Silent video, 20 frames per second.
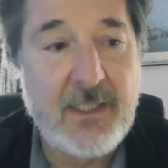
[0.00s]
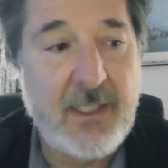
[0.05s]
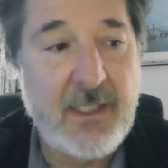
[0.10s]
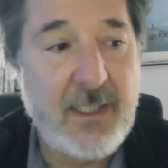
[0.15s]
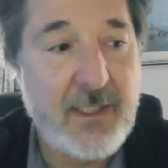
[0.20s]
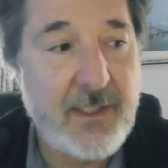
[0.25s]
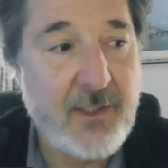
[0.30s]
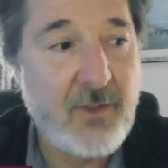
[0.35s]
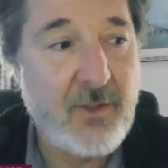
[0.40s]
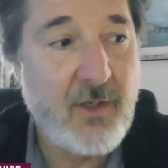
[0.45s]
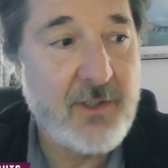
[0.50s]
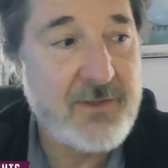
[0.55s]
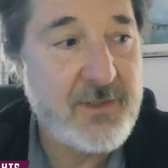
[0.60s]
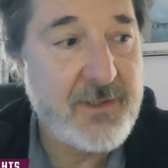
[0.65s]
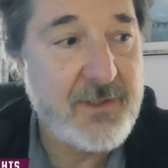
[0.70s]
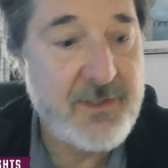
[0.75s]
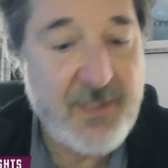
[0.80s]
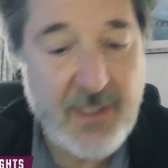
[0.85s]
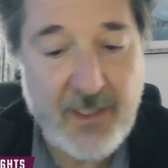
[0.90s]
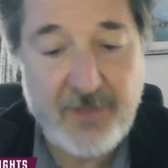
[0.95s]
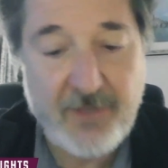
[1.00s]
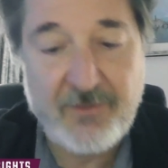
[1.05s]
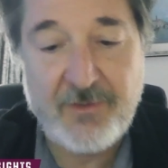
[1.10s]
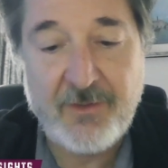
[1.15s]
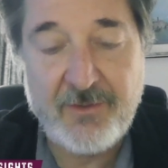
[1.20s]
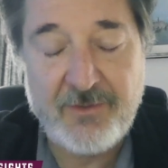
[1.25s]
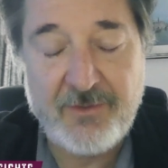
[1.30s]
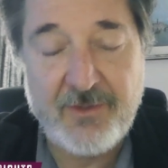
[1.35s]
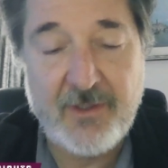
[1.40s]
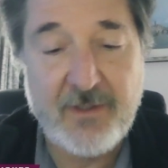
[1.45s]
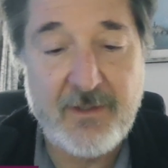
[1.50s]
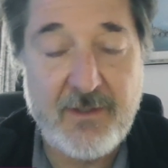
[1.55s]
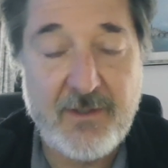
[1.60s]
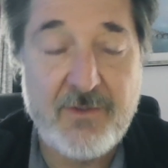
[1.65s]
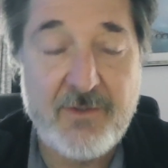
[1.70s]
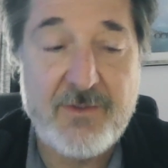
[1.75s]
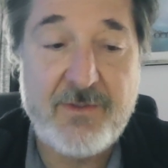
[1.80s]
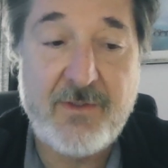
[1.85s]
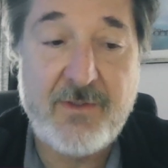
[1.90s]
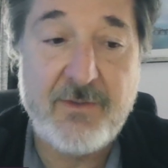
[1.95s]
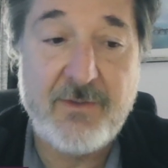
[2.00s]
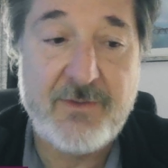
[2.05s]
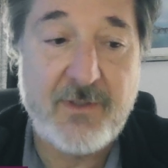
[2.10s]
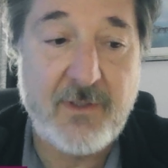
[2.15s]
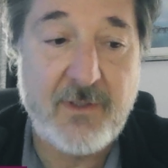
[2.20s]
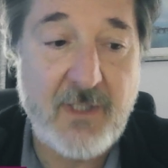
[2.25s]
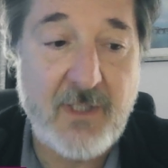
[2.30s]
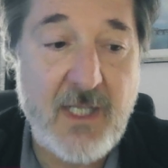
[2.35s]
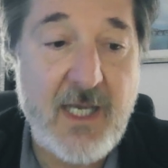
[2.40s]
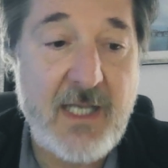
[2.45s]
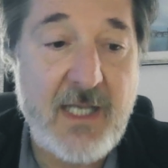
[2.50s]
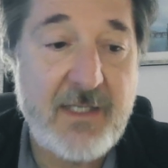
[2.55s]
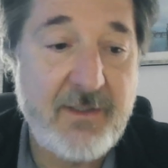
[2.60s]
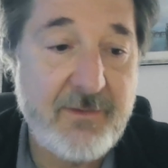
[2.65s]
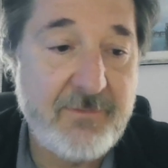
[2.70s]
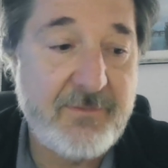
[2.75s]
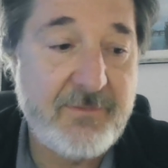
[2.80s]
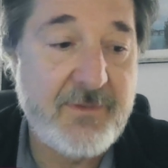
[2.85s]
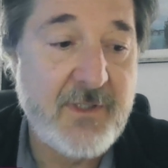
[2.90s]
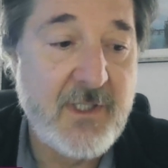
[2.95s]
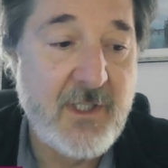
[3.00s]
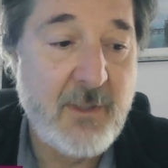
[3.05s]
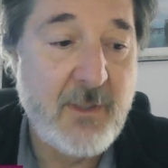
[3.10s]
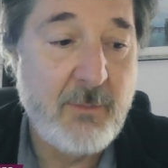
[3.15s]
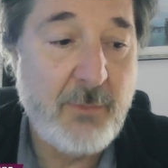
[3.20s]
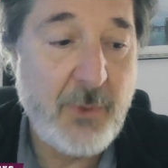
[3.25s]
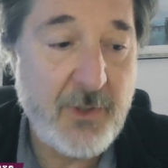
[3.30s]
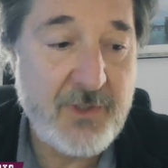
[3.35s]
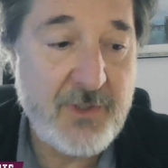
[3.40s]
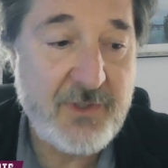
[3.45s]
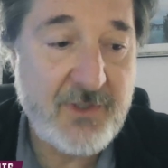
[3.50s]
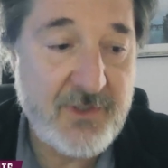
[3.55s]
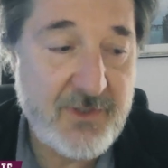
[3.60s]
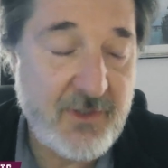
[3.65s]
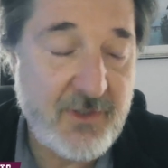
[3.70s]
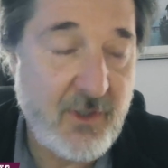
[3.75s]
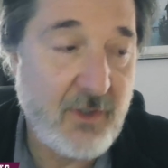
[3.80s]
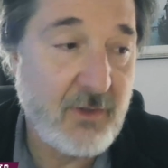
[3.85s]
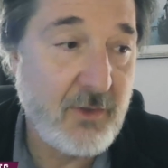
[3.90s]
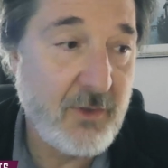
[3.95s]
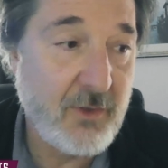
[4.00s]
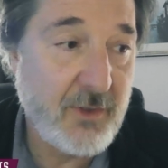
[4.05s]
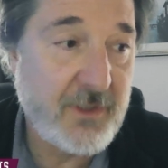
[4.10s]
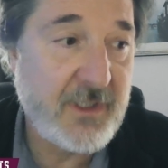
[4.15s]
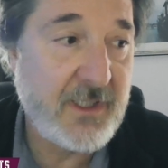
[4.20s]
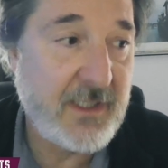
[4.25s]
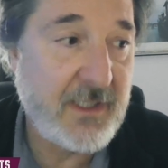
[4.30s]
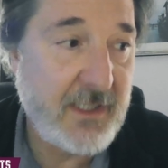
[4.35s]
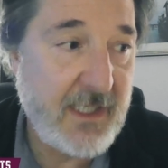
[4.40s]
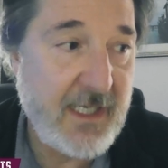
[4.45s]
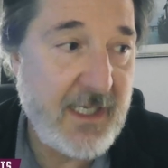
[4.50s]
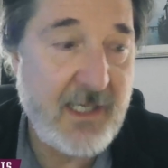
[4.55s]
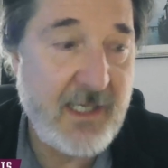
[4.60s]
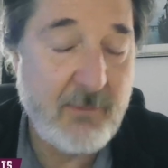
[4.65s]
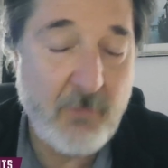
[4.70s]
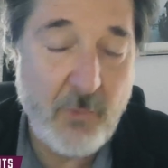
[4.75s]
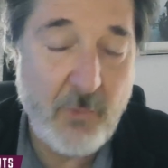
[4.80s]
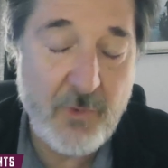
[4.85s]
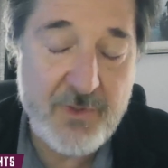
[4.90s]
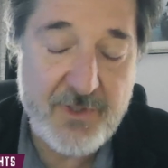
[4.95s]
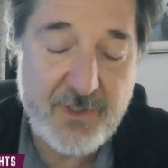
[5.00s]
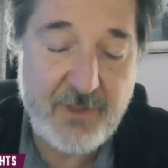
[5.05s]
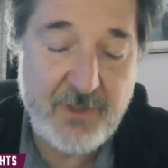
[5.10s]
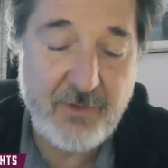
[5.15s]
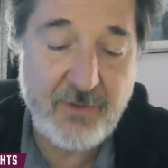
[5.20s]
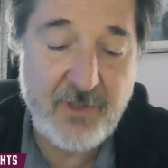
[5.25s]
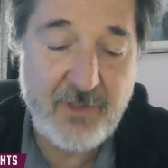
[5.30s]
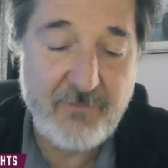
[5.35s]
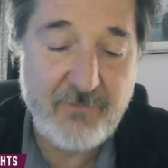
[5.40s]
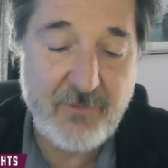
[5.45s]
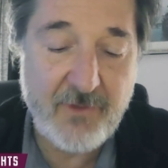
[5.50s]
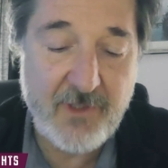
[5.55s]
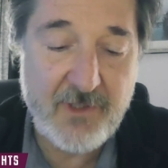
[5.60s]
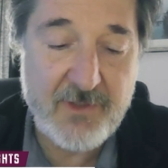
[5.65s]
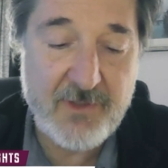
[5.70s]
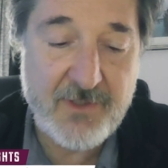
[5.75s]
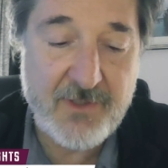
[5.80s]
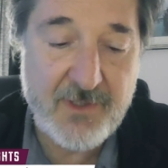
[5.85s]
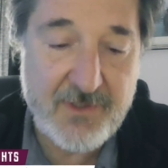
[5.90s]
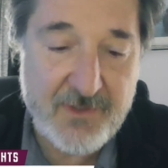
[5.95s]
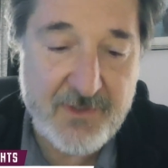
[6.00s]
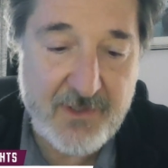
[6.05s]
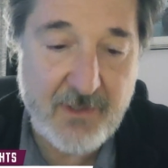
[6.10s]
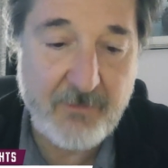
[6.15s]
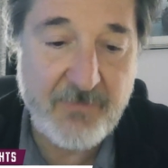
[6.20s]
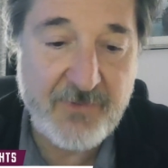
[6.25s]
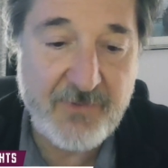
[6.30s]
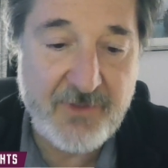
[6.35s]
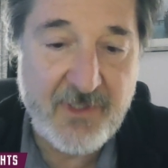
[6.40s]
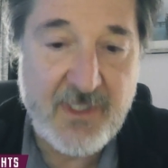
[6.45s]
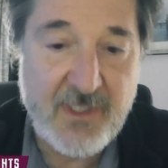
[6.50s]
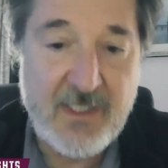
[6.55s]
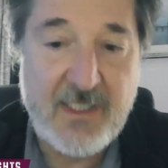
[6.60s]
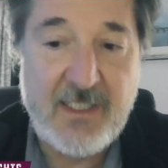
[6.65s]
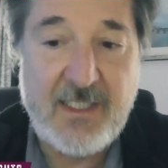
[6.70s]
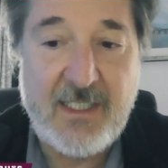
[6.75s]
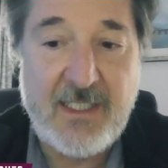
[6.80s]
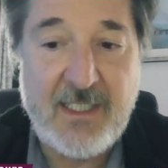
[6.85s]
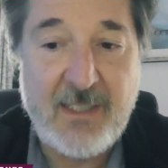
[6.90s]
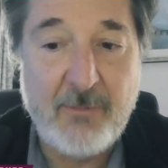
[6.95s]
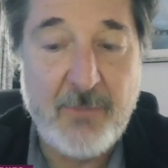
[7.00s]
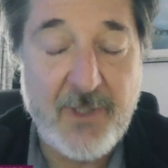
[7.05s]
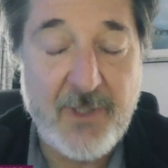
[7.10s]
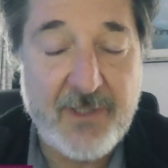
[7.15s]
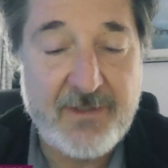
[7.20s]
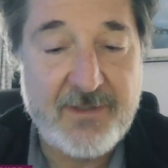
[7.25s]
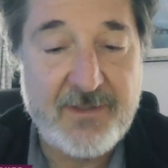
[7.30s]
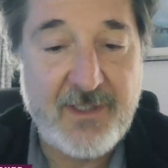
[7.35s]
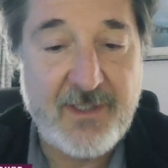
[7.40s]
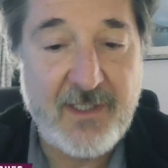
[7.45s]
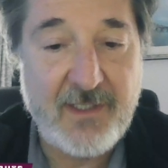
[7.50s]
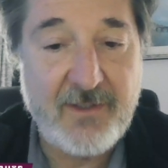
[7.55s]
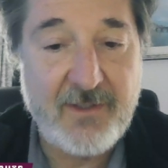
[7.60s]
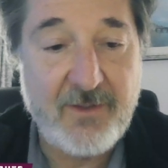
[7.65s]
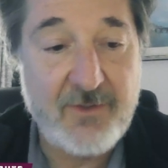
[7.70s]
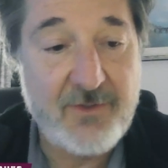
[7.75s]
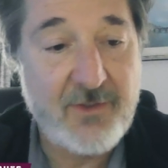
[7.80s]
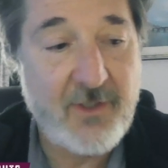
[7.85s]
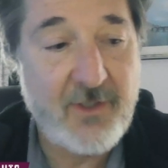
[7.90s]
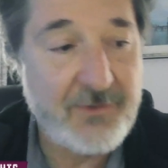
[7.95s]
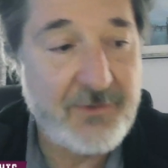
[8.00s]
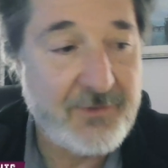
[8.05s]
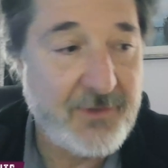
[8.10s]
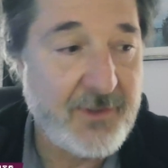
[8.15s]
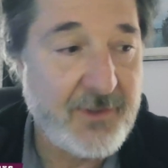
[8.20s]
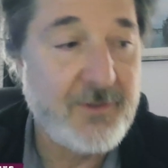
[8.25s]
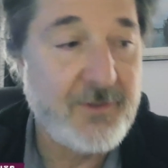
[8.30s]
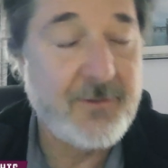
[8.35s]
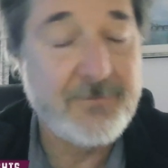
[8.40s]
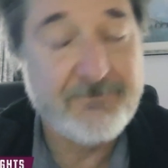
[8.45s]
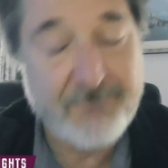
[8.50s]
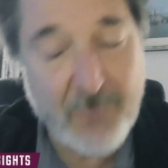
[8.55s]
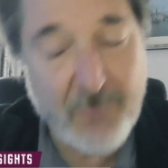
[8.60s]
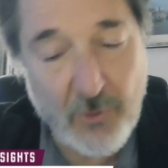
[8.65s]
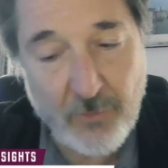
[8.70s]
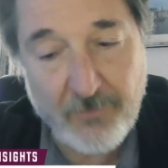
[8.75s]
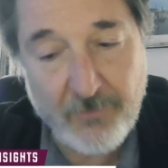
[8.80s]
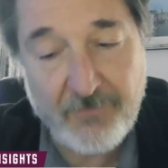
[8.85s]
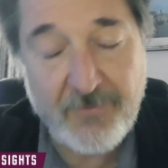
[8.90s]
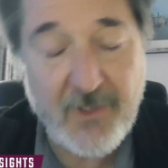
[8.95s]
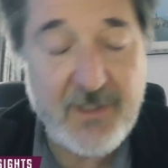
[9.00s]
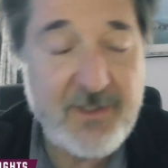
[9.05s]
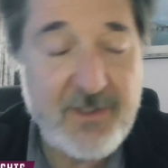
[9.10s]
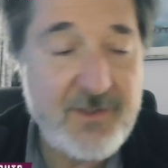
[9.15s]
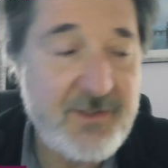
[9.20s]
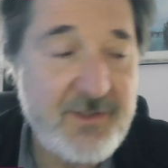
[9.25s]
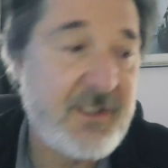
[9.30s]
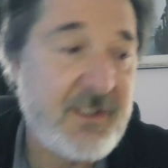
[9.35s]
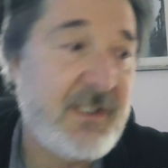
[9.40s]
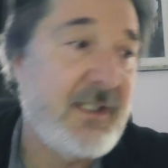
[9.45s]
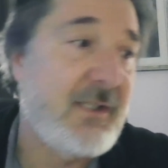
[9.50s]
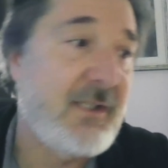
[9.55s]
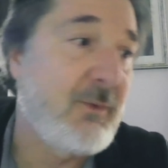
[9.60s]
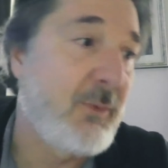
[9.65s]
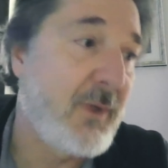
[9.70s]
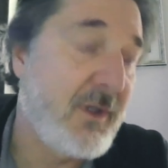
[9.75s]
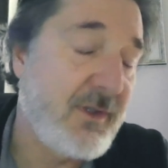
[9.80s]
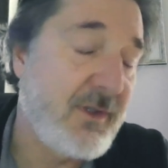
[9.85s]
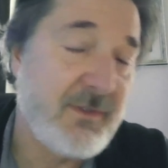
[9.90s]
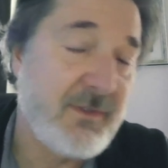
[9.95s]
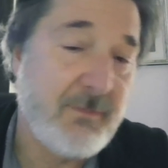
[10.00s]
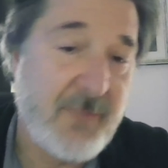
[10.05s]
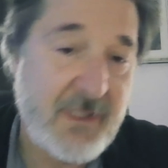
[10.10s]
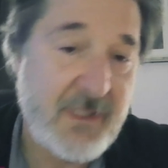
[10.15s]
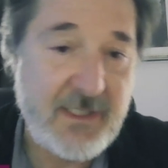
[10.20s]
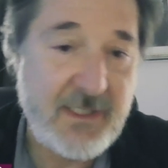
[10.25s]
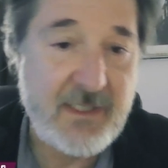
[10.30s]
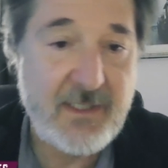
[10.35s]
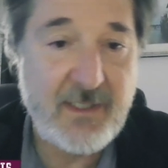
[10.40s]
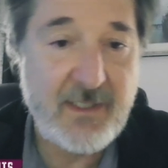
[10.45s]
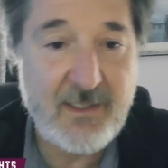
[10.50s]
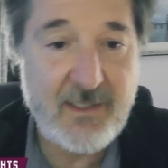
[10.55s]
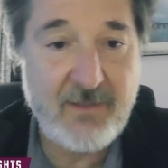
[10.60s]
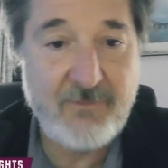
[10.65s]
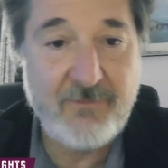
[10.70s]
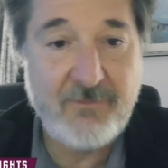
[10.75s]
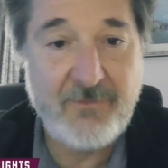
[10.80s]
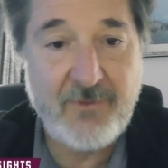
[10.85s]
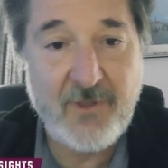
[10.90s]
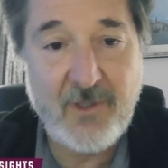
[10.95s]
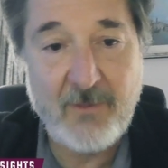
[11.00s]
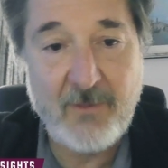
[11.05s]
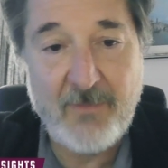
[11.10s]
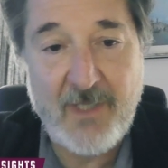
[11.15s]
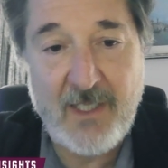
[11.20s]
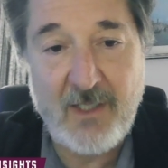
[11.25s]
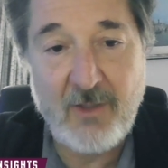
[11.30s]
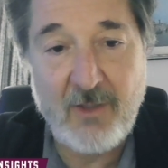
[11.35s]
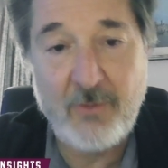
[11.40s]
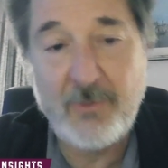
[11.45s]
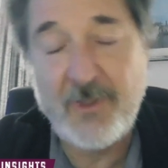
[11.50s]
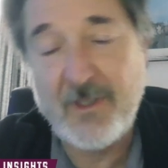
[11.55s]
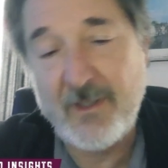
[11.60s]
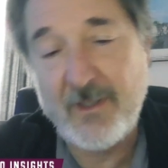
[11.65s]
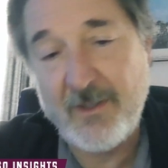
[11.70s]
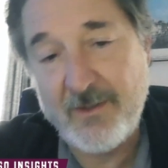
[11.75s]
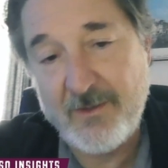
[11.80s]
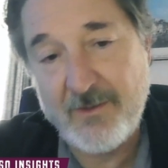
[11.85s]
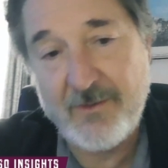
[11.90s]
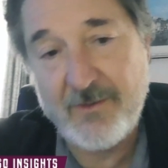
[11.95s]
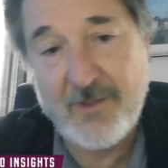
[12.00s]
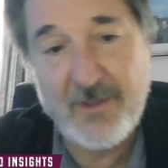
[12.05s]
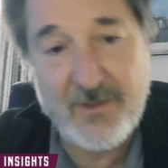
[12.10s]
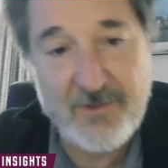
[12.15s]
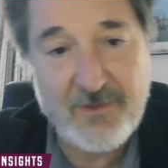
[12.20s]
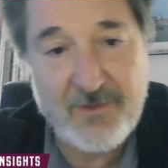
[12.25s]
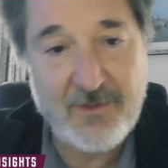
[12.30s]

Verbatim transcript: In Austin, Texas, and there's a lot of push to start looking at more security for these systems, but there's also who funds it, where does the money going to come from, how are we going to do this?